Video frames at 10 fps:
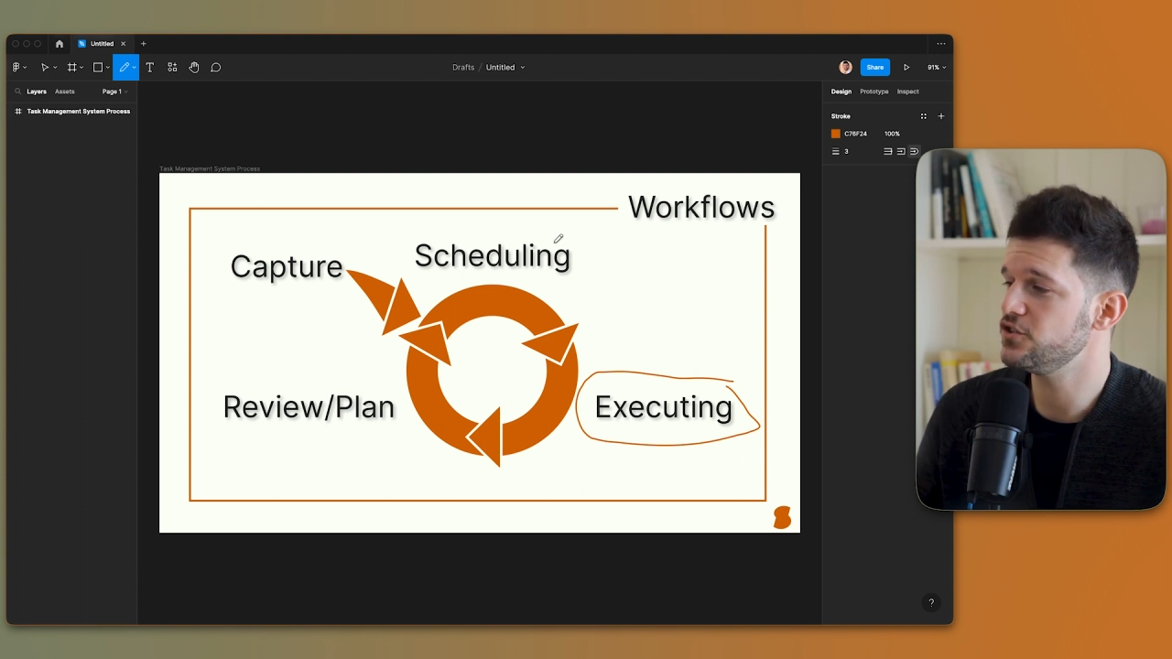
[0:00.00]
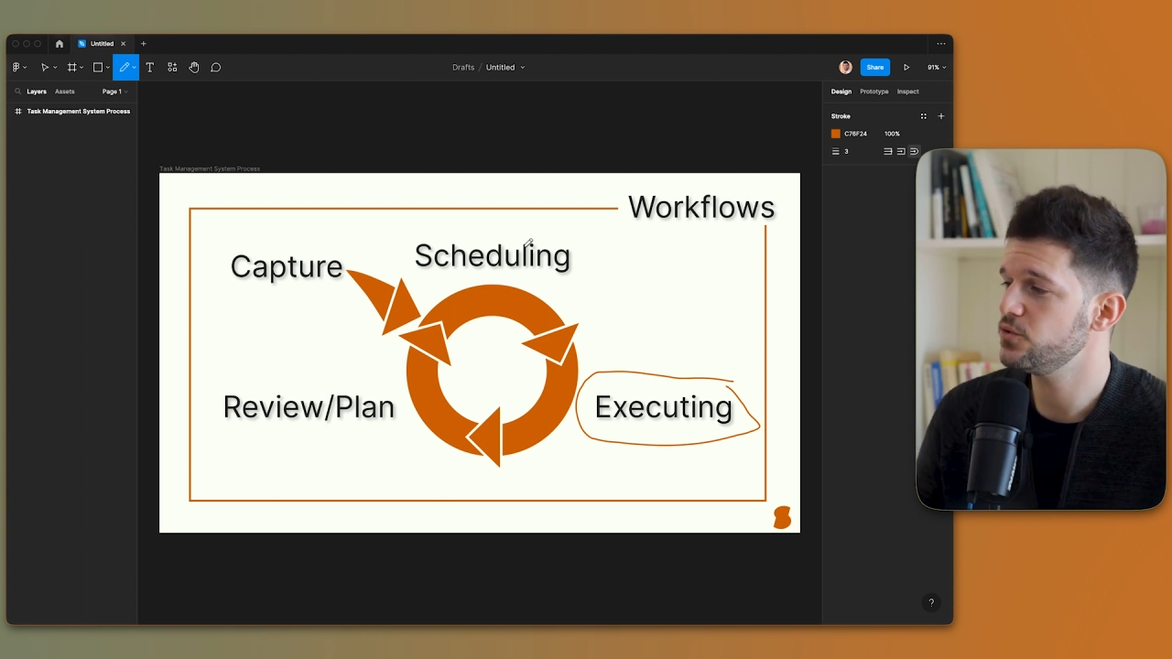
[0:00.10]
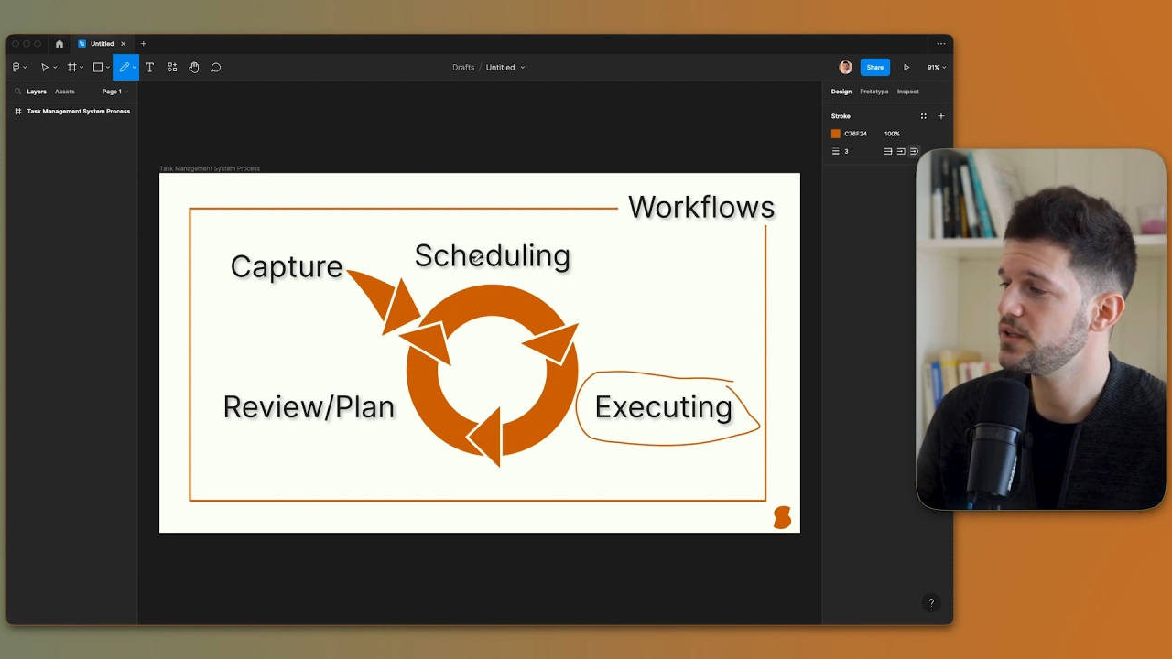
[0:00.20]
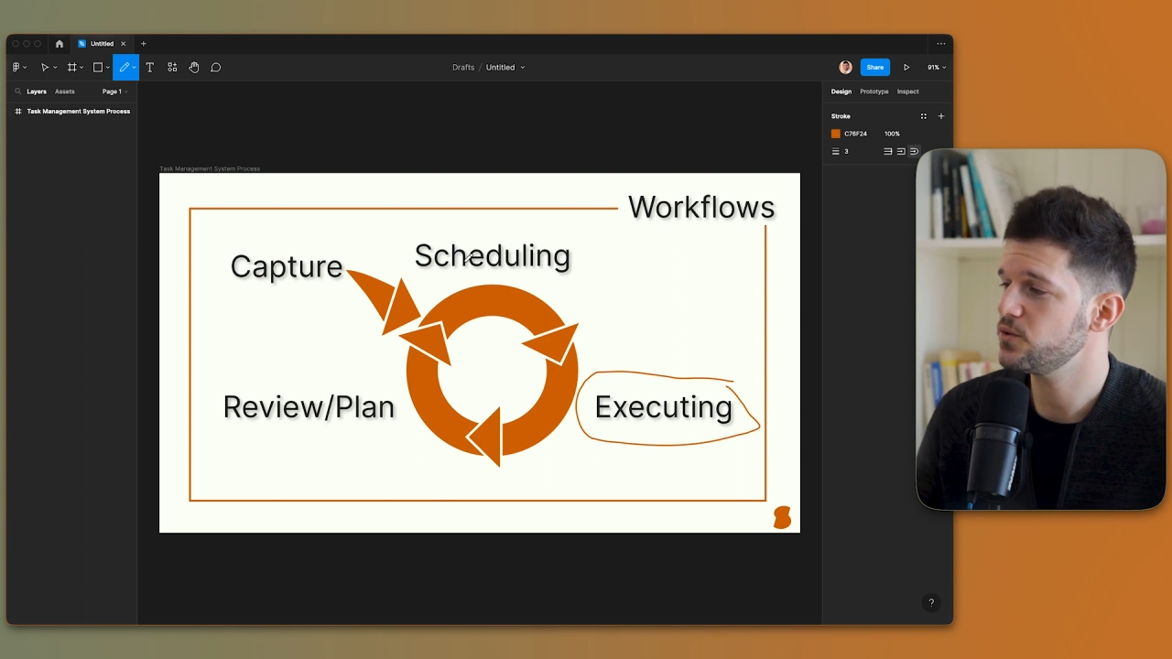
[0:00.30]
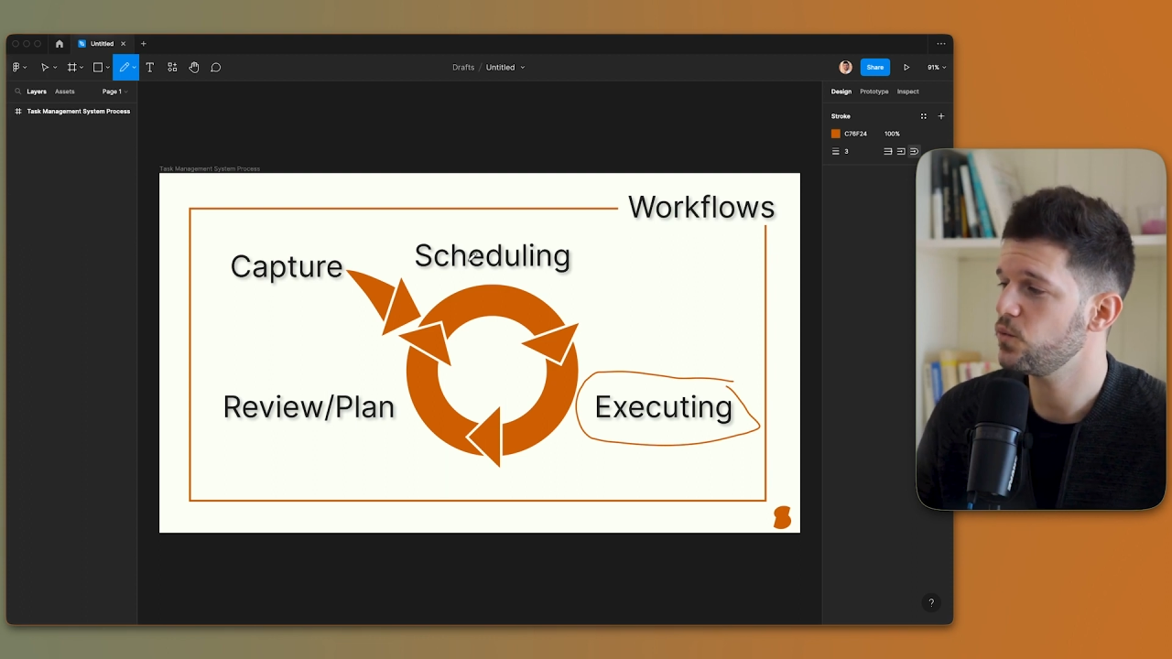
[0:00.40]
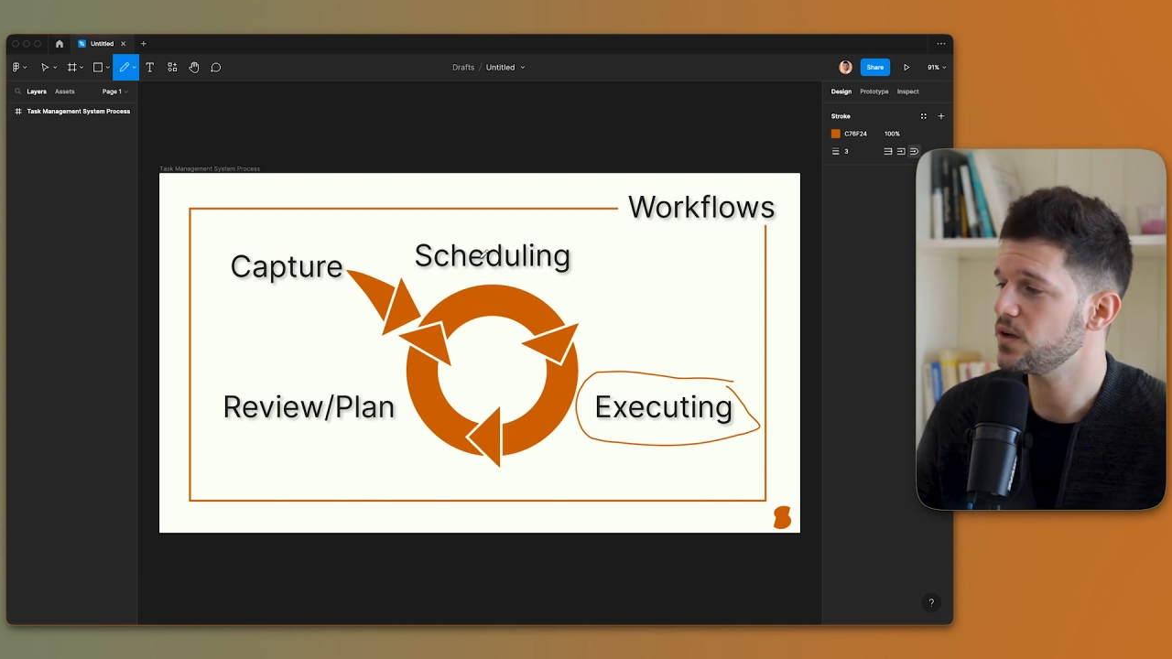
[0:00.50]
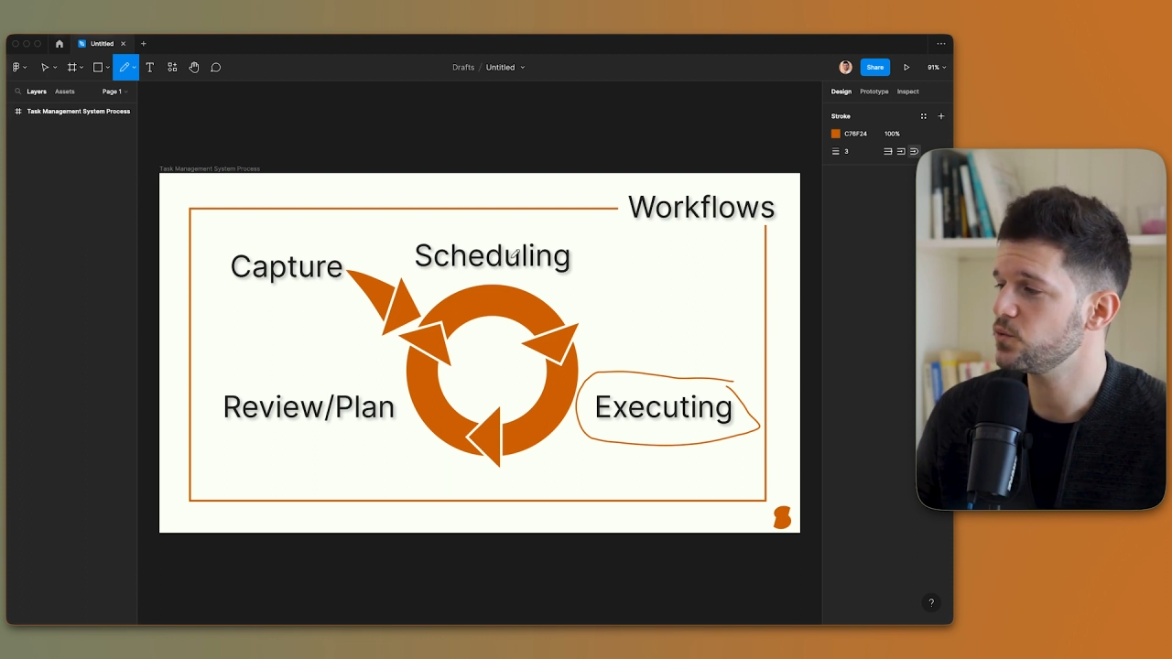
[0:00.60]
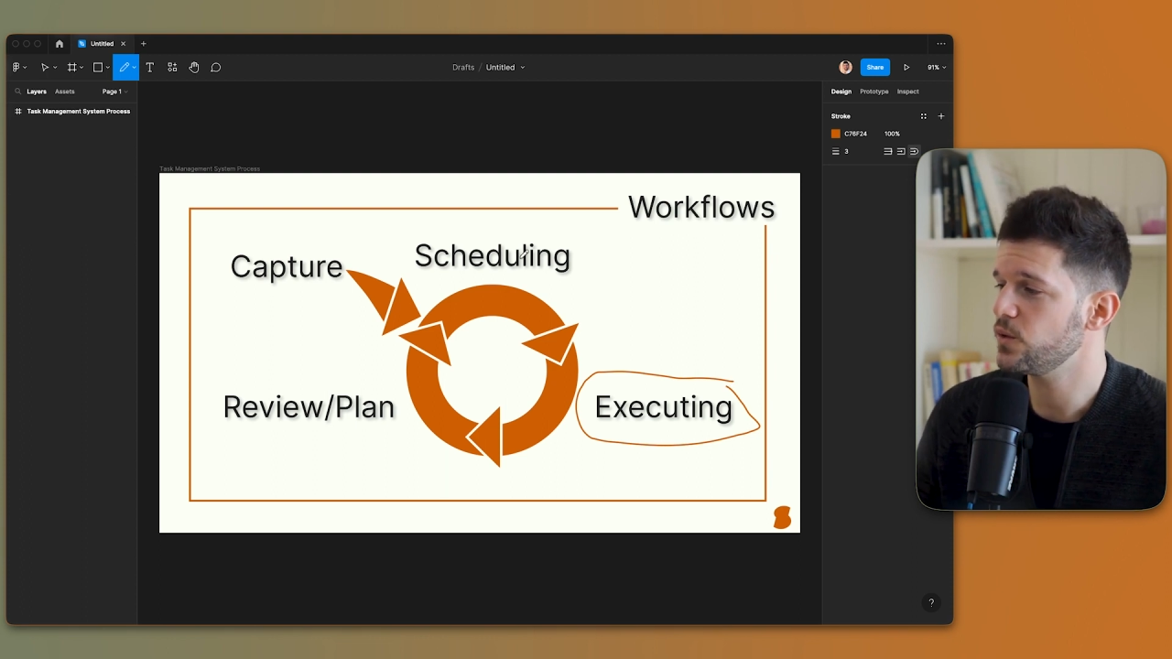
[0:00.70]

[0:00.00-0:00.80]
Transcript: doing what